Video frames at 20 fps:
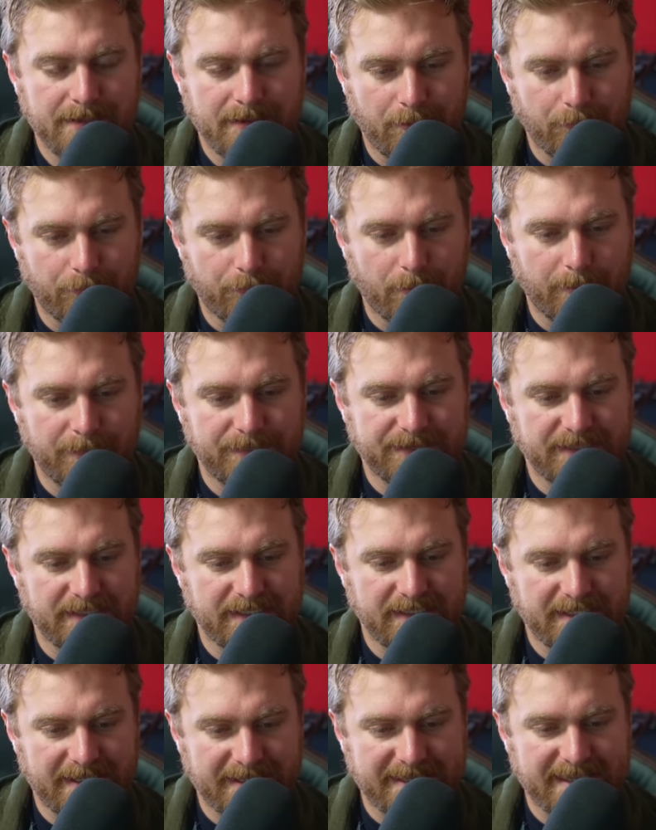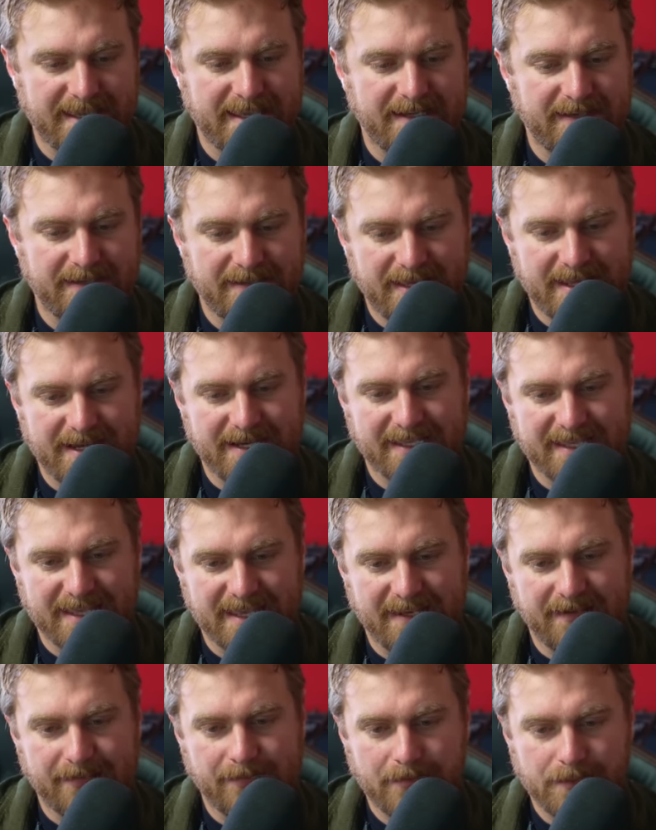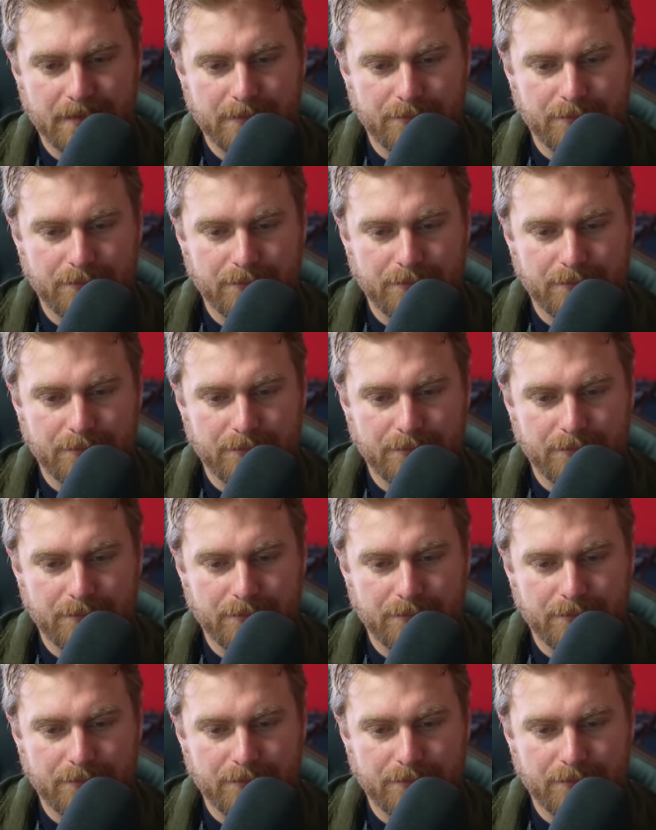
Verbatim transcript: a Robertini again and again,